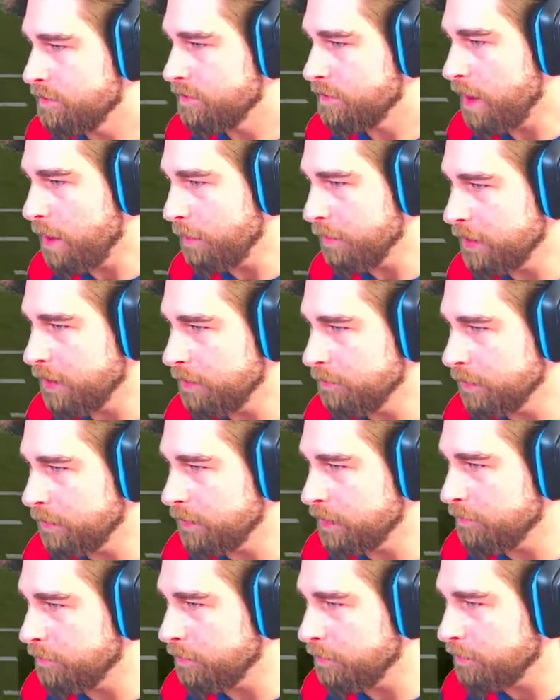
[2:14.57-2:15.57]
No, we're good. We're
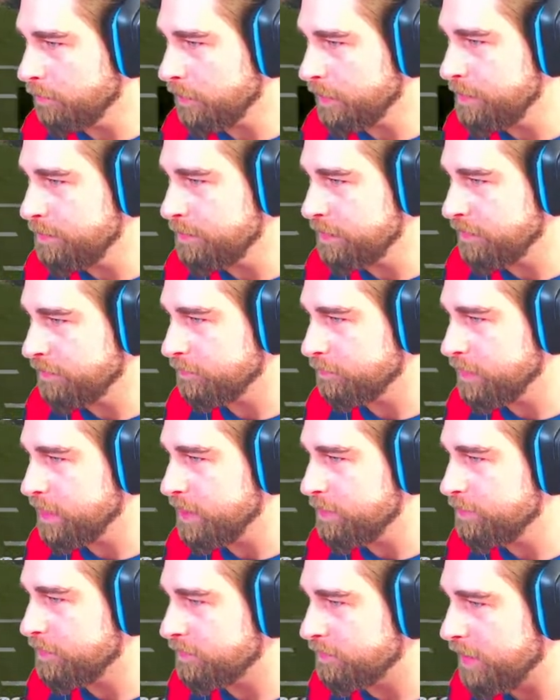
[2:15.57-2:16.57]
good. We'll, we'll keep this. We'll
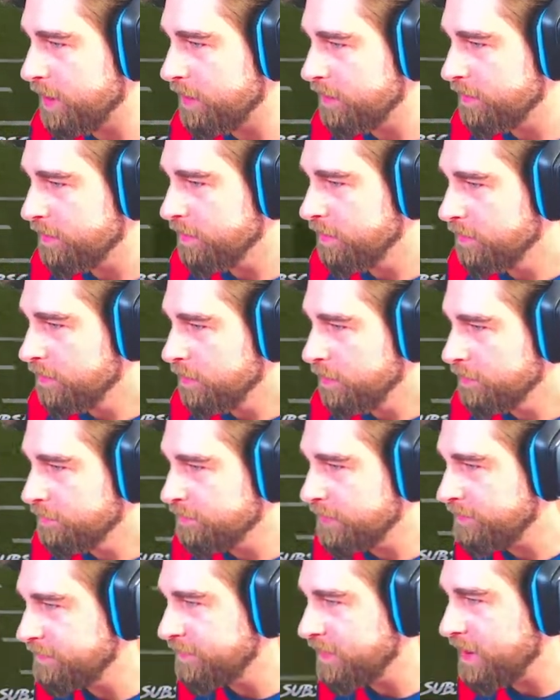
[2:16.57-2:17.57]
keep this, right?
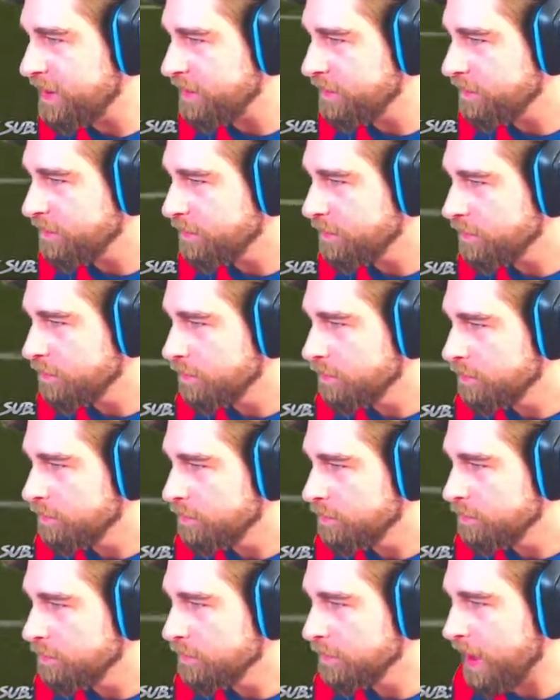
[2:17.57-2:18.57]
JT,
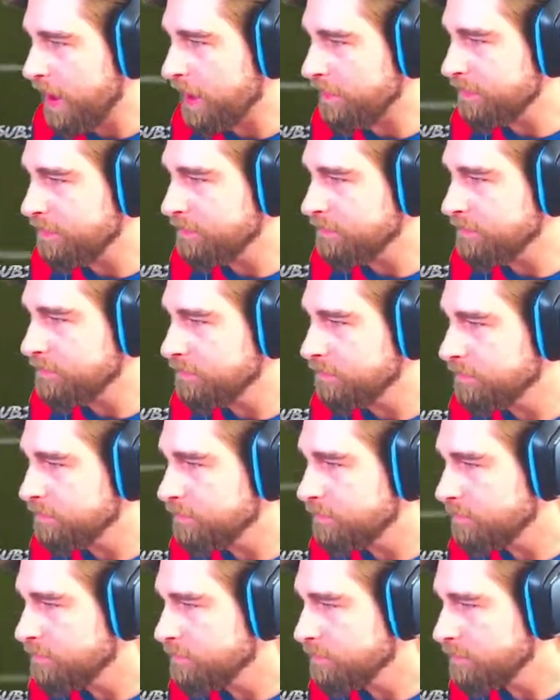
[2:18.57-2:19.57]
we got this.
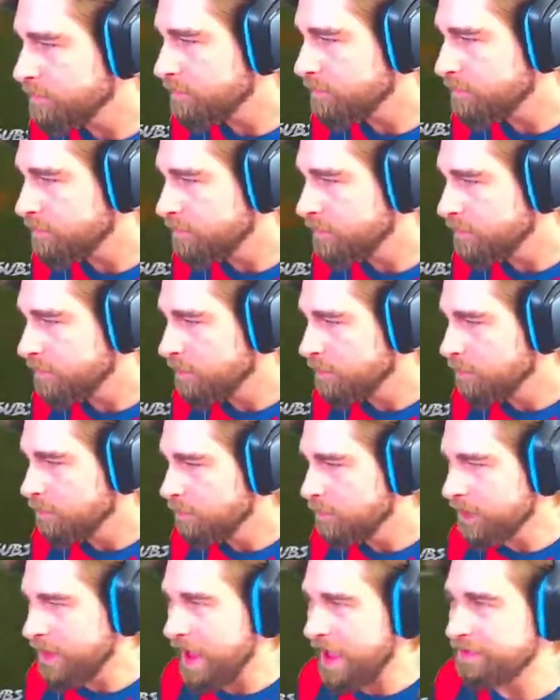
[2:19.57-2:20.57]

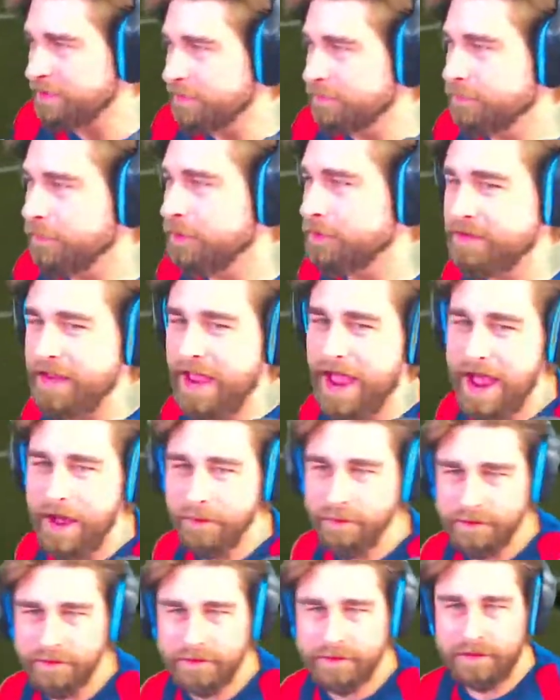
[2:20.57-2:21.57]
We got this first
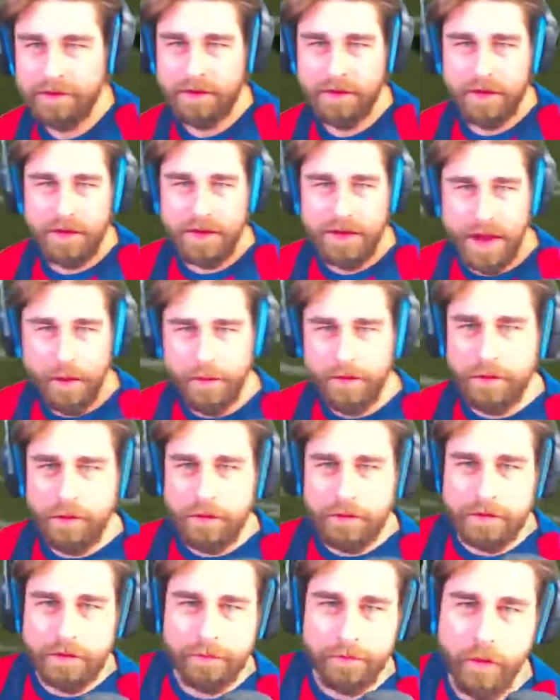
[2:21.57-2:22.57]
down. Yeah, we're
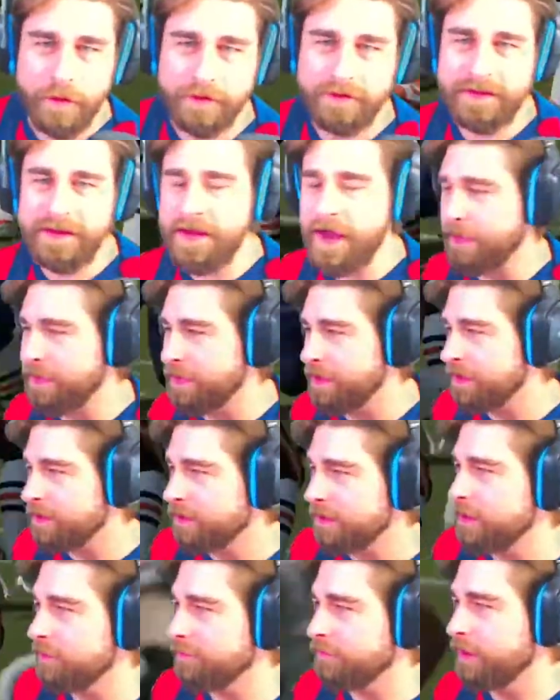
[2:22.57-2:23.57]
losing 14 nothing at
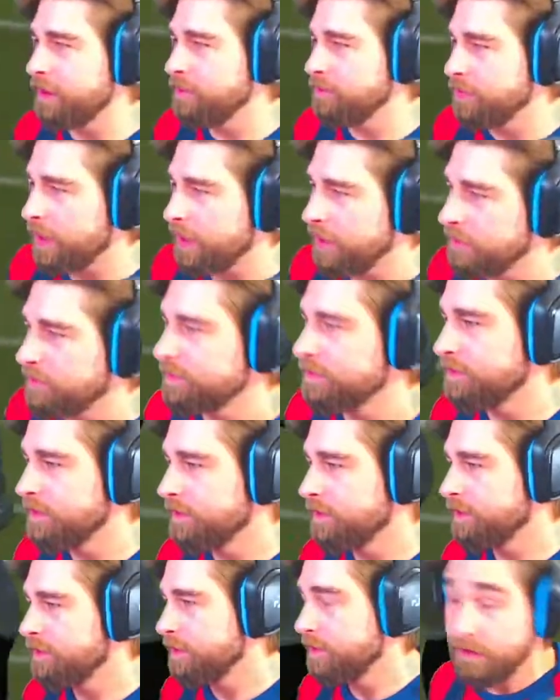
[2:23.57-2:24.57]
Cleveland, but
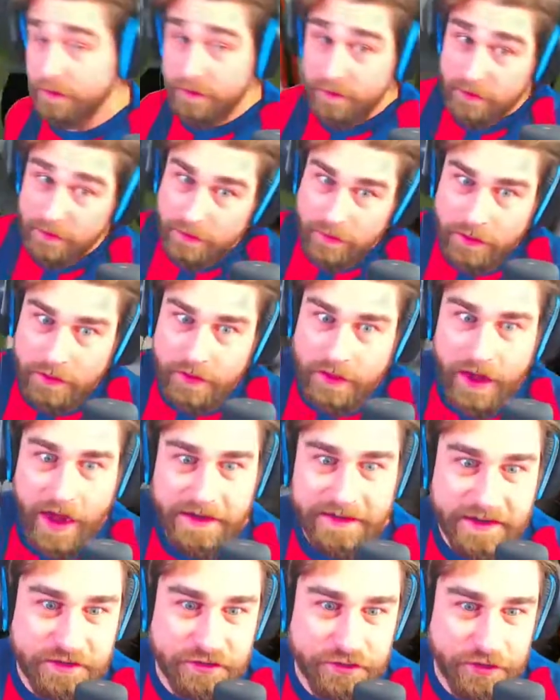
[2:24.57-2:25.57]
I did